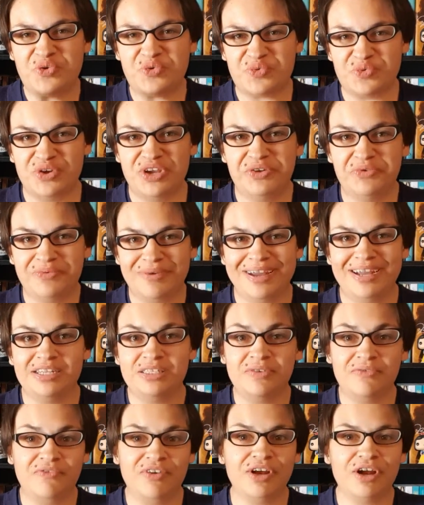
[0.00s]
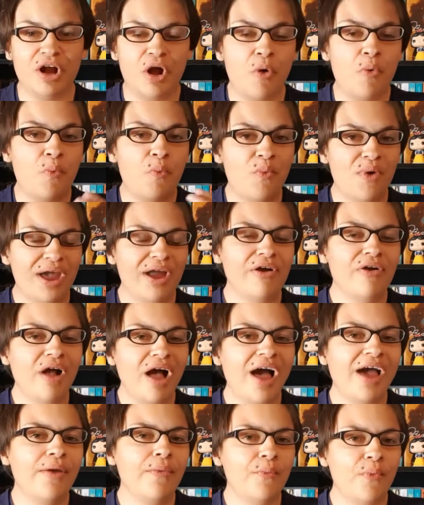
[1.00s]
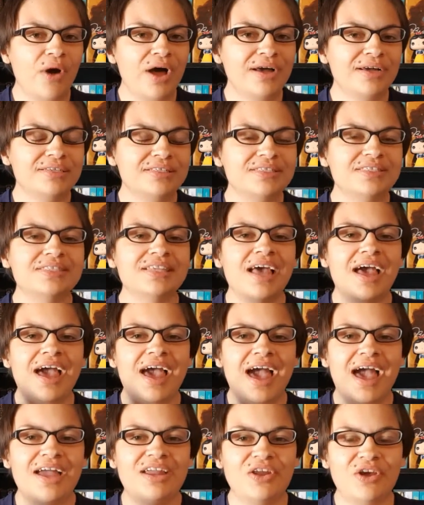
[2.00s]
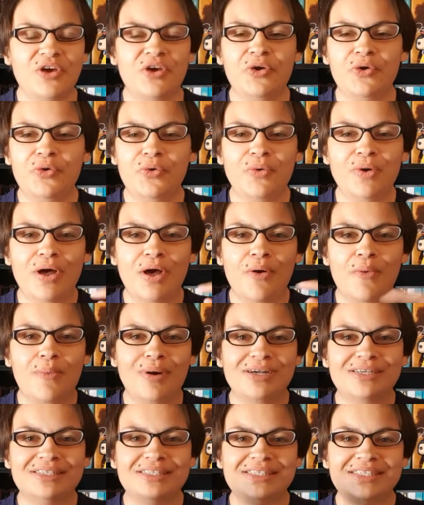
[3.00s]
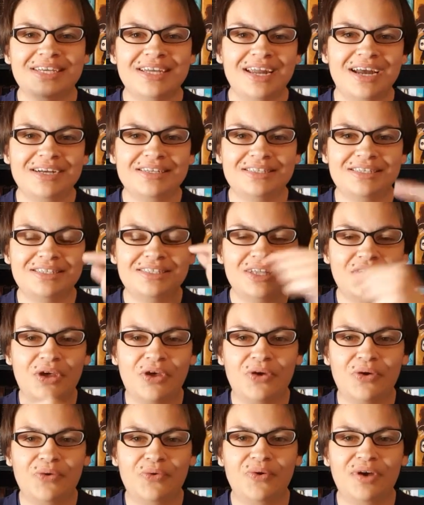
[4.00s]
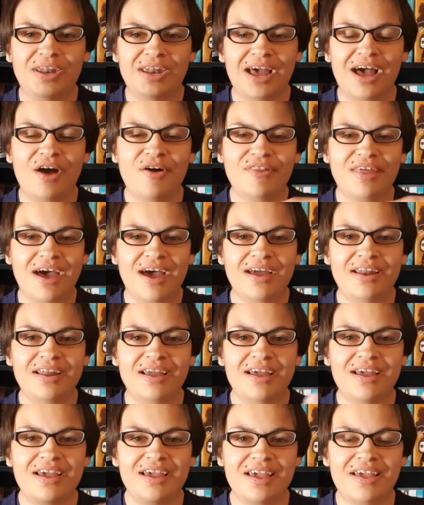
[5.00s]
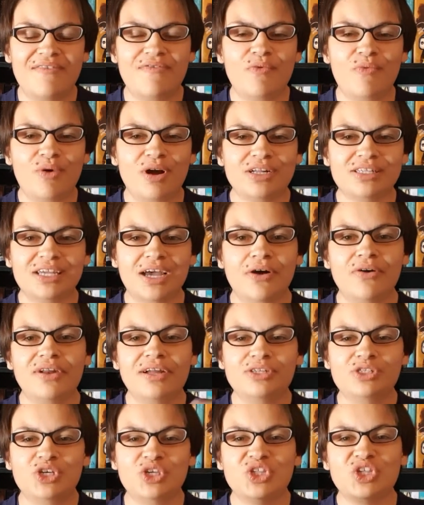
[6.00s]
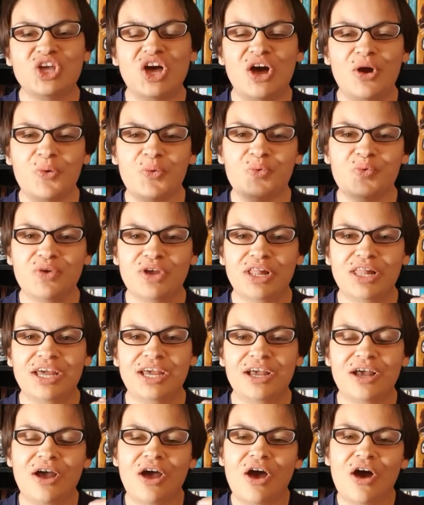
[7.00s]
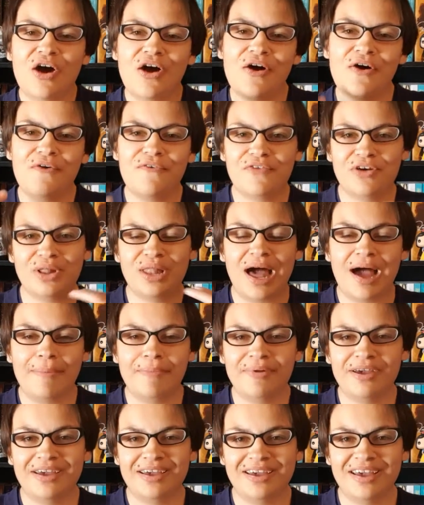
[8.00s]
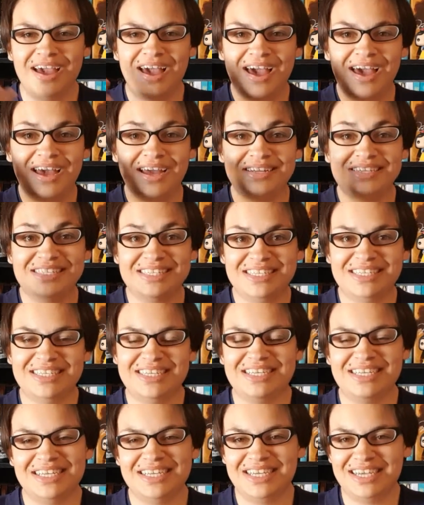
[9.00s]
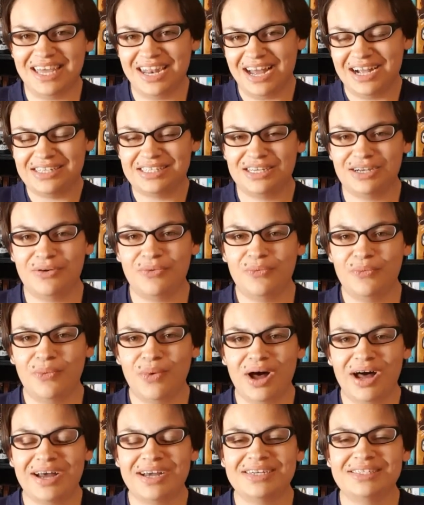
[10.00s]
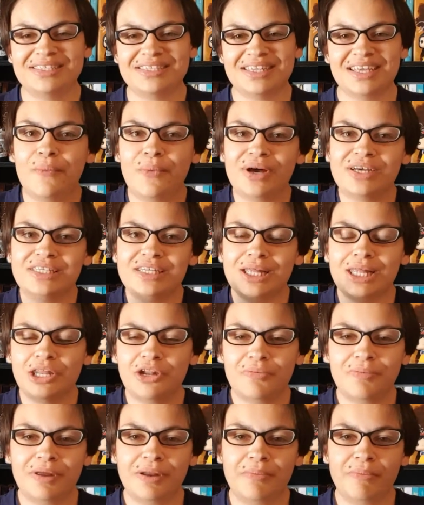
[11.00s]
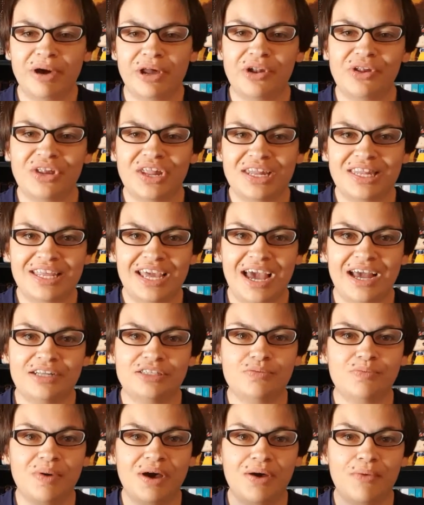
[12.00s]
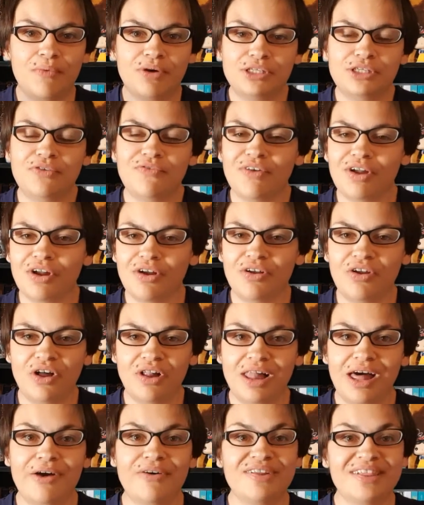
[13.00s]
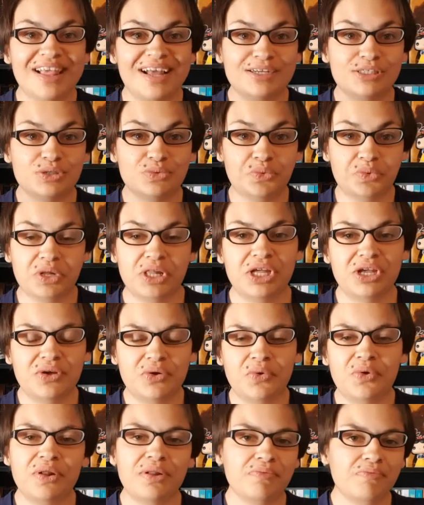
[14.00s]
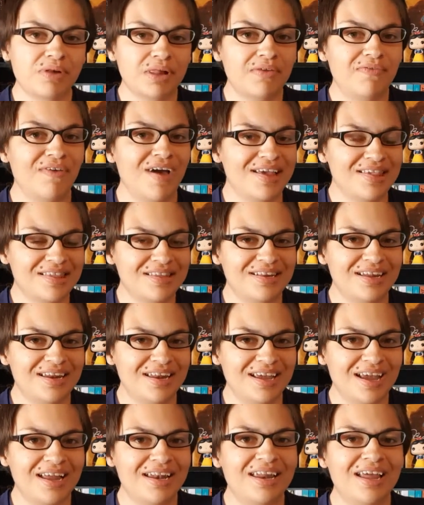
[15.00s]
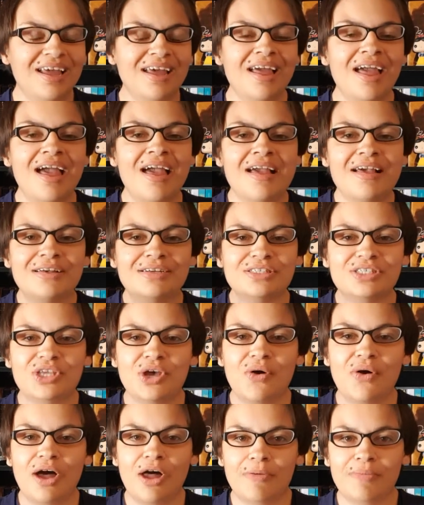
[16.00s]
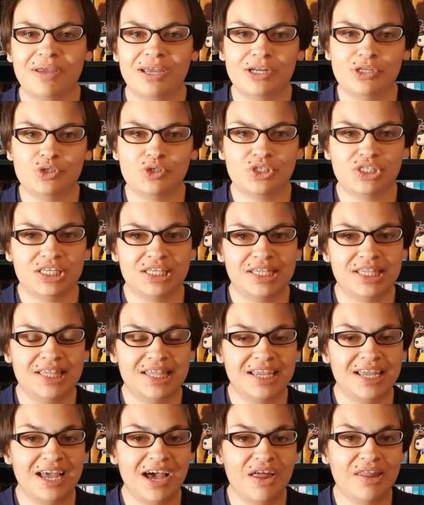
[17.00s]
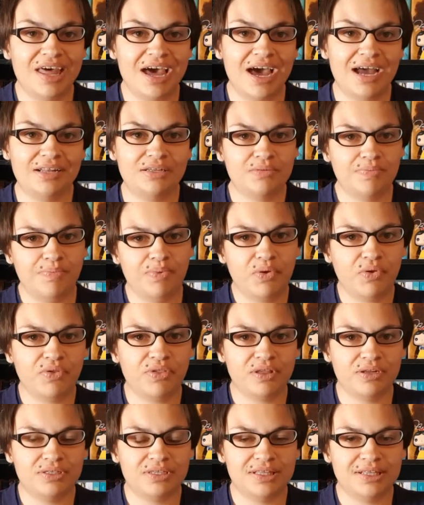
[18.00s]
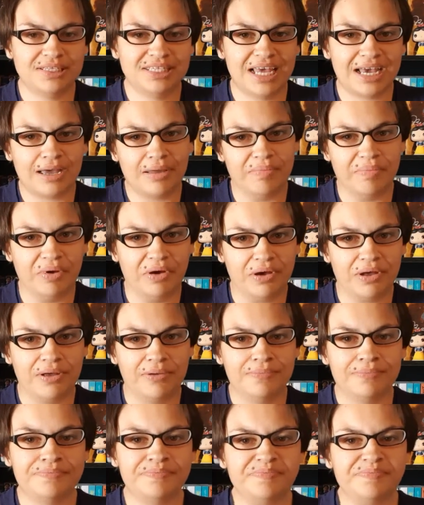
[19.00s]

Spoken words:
reread to figure out where I was and who was connected to who and how that even worked out. It just got really overlapping and connecting wise. It was a little bit muddled at the end, but once you figure it all out, it's actually really cool and really fascinating ending. So I'll be interested to see how that pulls into the second book.